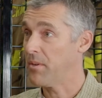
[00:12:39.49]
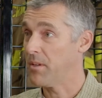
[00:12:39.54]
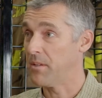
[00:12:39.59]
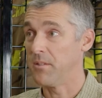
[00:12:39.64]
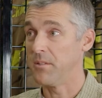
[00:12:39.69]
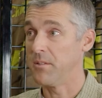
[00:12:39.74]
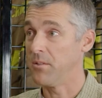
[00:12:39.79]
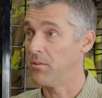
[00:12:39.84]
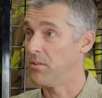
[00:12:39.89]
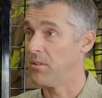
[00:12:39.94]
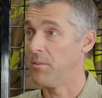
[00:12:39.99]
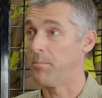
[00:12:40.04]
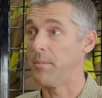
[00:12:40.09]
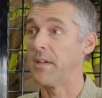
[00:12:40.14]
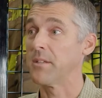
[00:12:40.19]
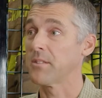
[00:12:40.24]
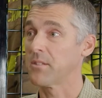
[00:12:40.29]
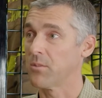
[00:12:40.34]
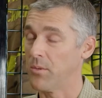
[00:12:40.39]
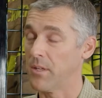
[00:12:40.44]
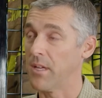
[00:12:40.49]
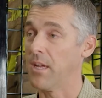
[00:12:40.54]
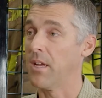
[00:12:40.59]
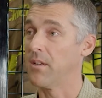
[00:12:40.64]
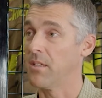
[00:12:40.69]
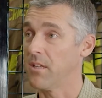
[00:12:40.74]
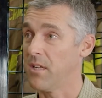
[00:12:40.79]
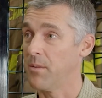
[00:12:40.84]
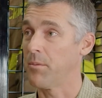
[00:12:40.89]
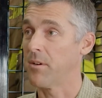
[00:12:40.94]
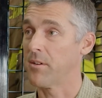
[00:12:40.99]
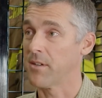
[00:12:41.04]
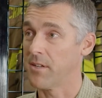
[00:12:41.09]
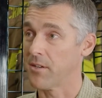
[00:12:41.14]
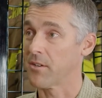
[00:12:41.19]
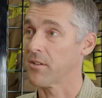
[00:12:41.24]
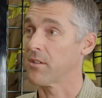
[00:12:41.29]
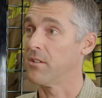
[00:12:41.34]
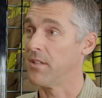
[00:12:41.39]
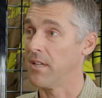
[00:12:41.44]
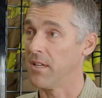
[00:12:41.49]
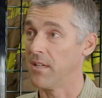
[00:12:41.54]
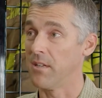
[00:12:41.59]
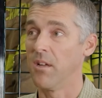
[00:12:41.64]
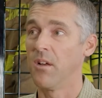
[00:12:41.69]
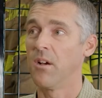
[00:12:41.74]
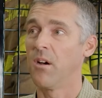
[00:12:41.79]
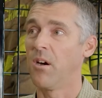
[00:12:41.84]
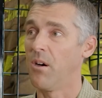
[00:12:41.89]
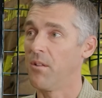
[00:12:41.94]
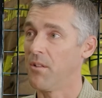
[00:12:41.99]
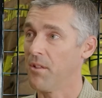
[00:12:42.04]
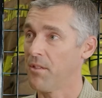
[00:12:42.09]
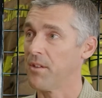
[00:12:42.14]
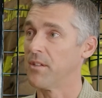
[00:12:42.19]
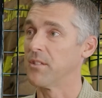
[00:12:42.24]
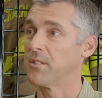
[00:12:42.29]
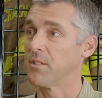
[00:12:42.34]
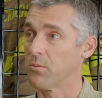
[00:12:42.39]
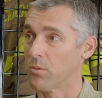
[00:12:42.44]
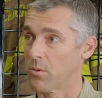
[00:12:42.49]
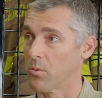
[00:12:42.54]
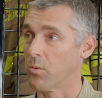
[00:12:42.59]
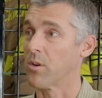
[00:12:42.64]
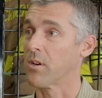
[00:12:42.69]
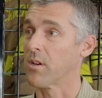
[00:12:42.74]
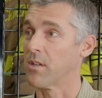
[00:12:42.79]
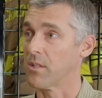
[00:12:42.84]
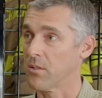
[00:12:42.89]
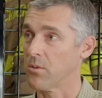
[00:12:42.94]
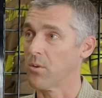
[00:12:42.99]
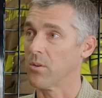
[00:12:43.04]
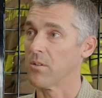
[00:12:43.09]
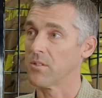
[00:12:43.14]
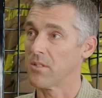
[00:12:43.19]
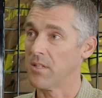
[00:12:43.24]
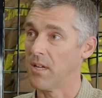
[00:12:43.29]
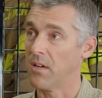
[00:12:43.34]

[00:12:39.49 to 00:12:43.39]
and doing the best that we can to keep our gear clean, all the things that we're working towards now.